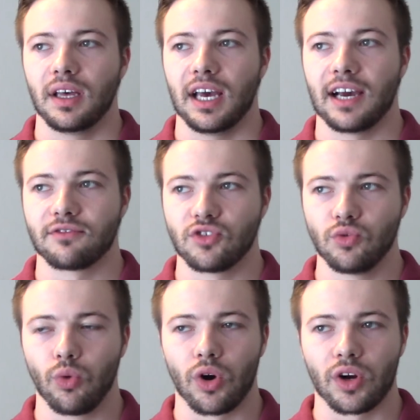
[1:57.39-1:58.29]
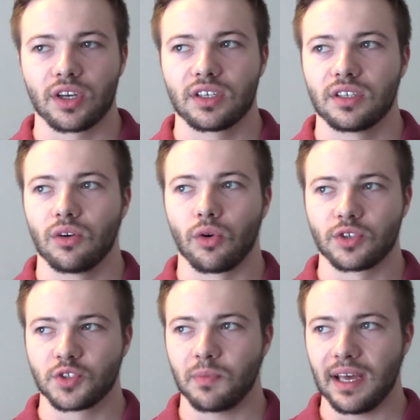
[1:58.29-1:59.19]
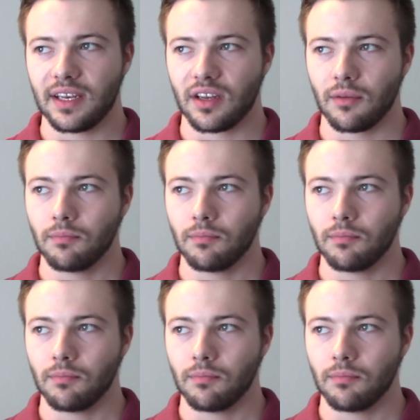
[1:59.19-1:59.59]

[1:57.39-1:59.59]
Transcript: have to work or spend